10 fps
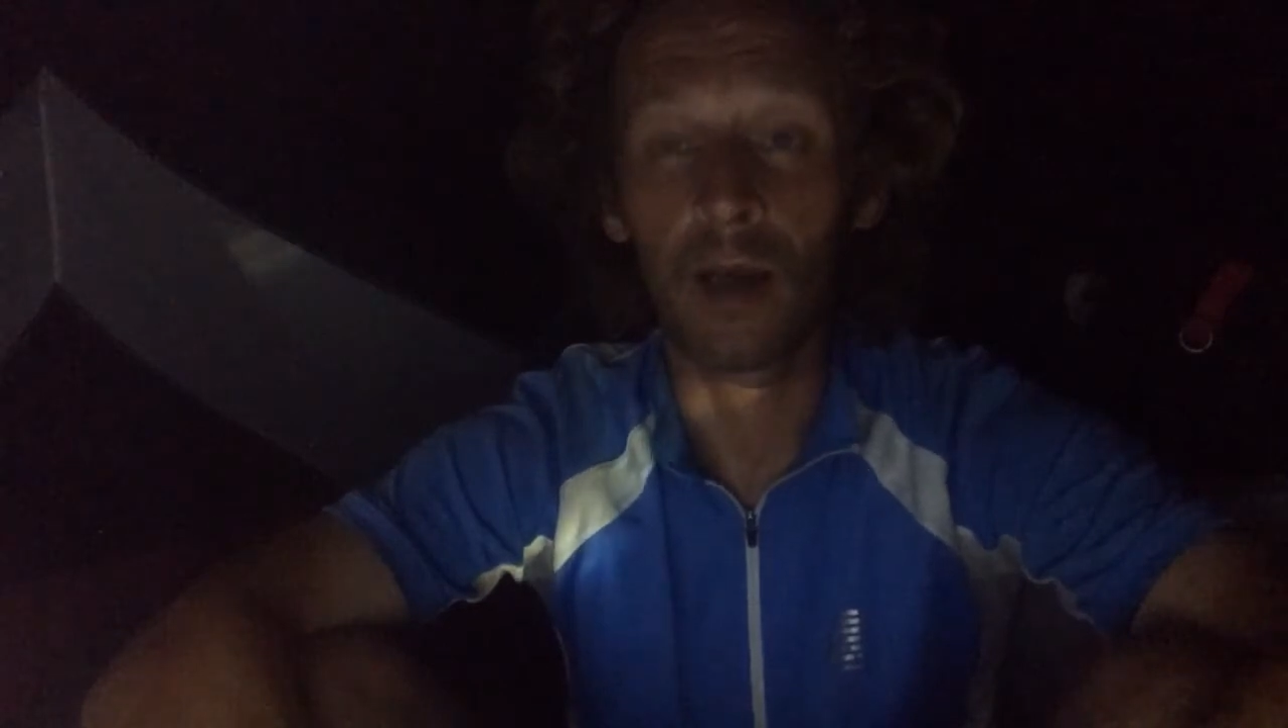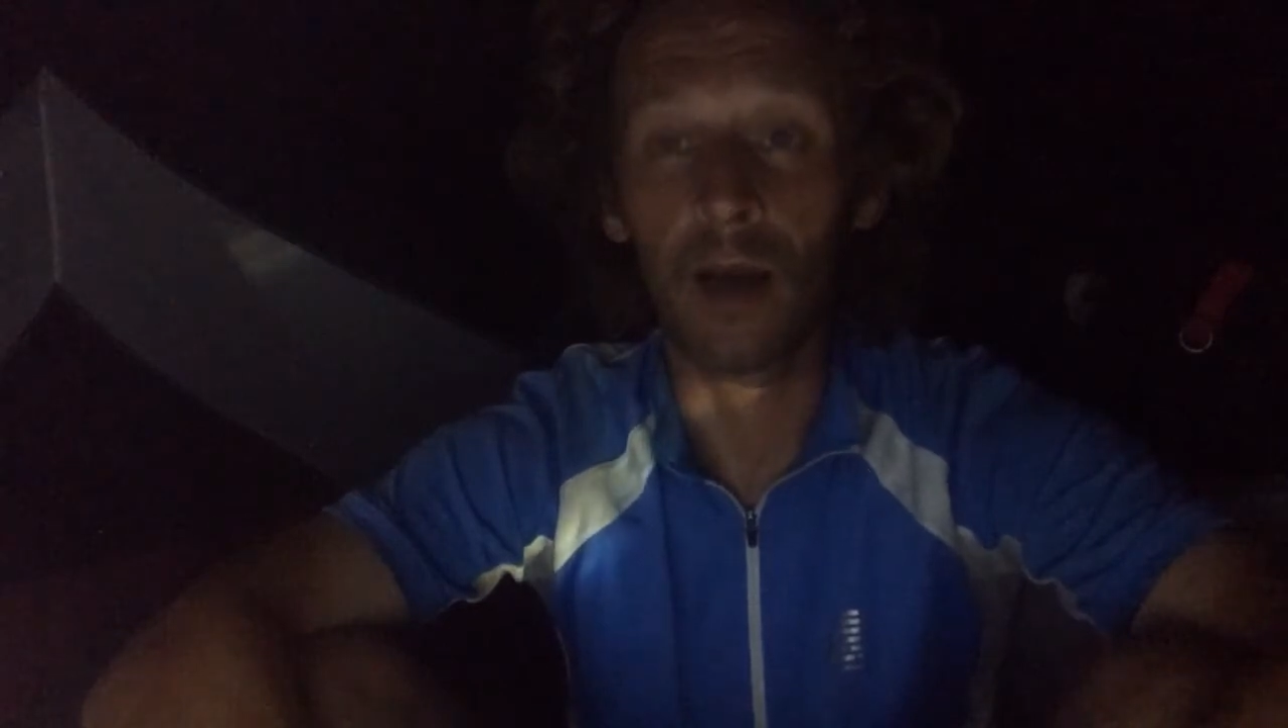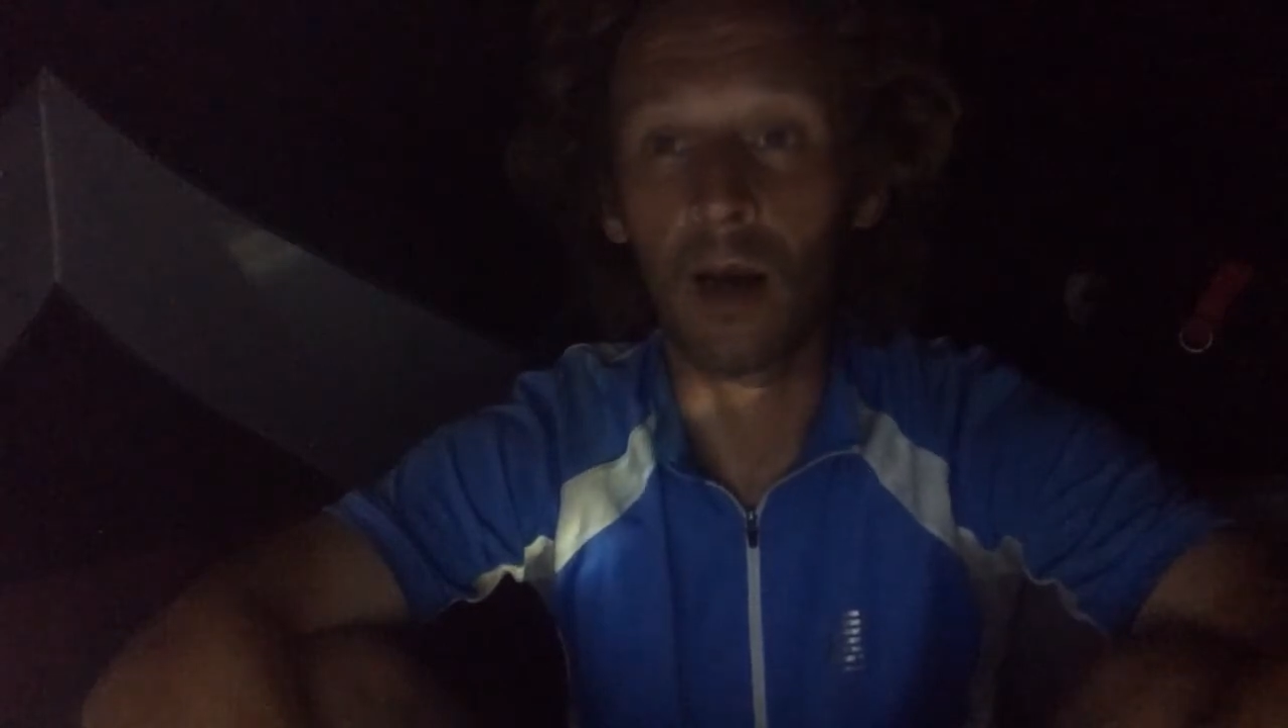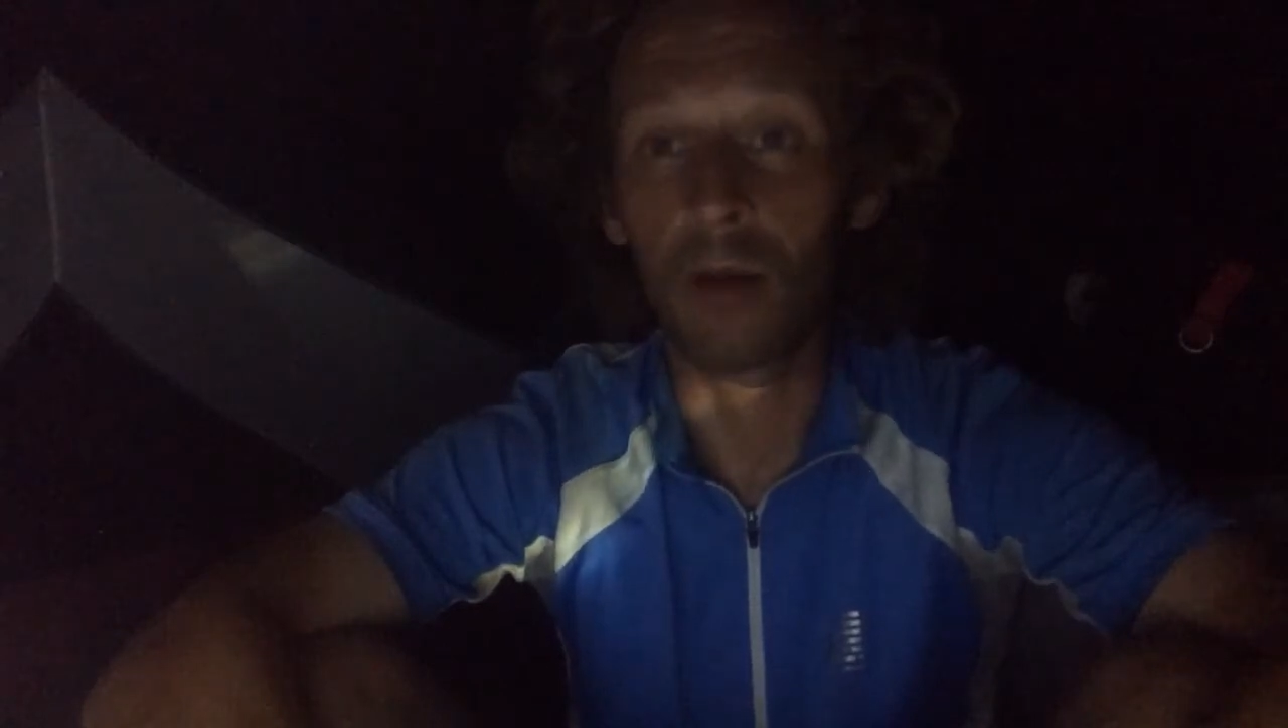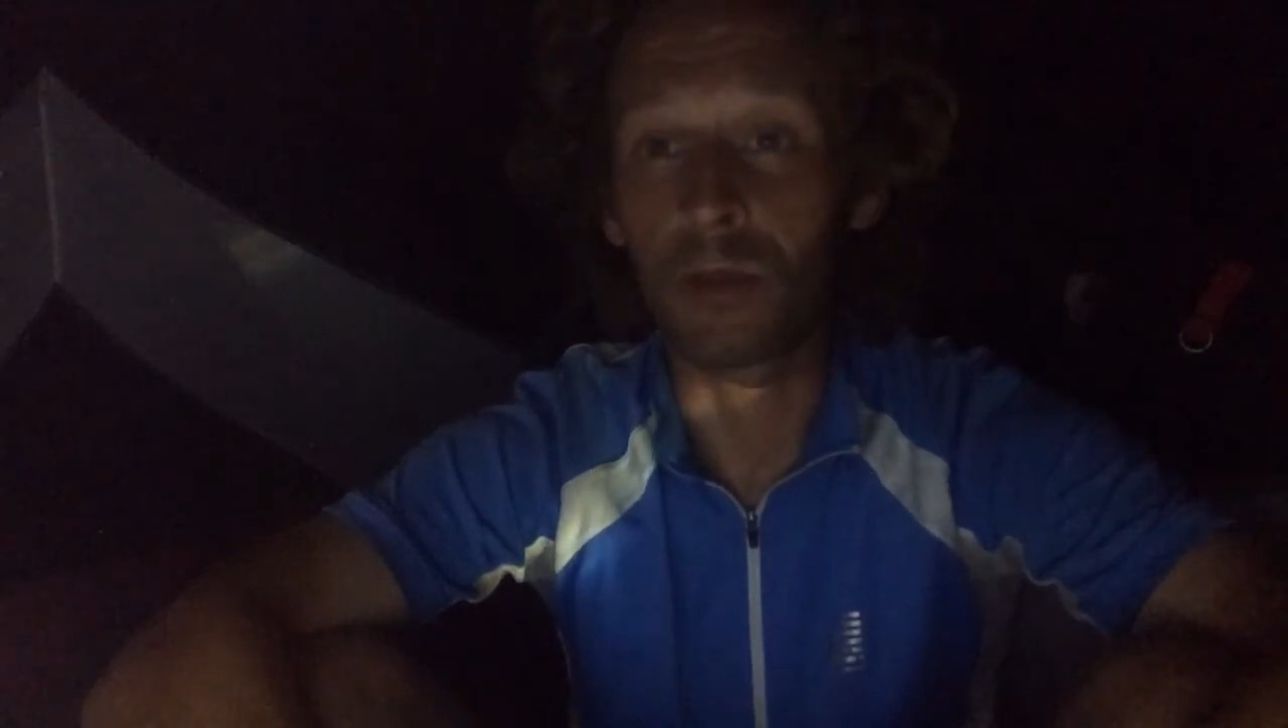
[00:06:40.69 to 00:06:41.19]

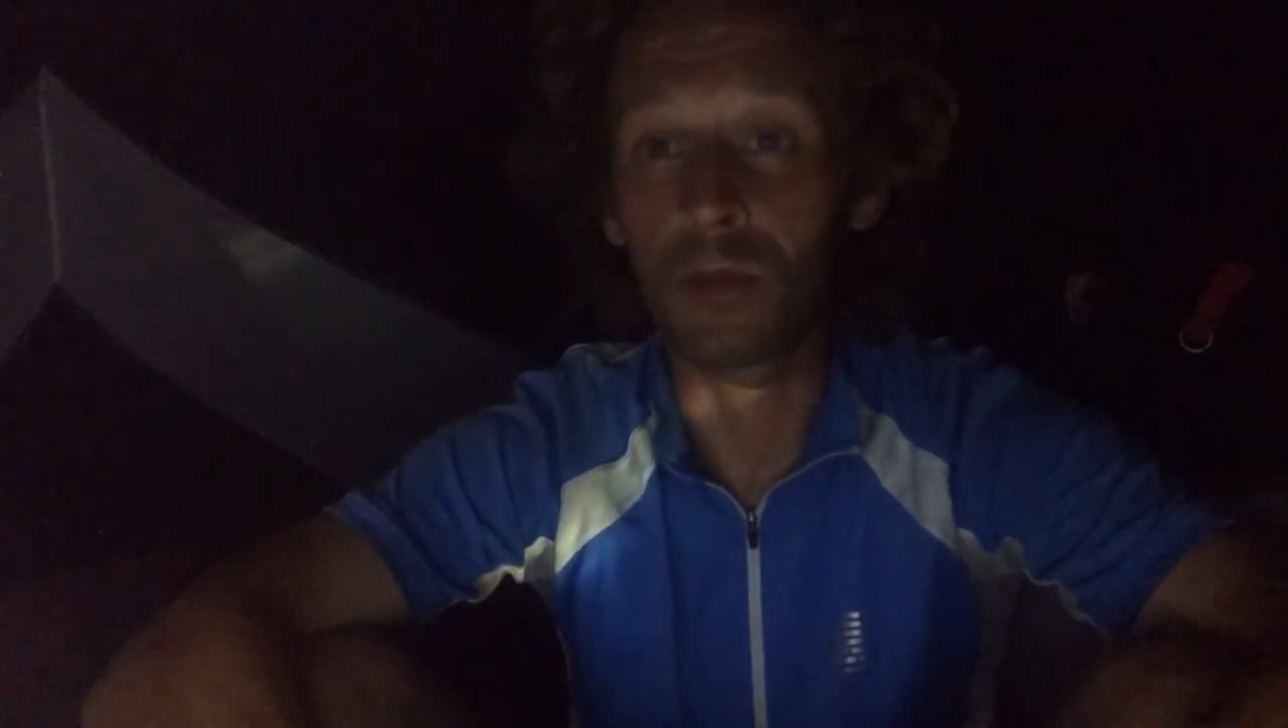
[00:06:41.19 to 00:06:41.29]
was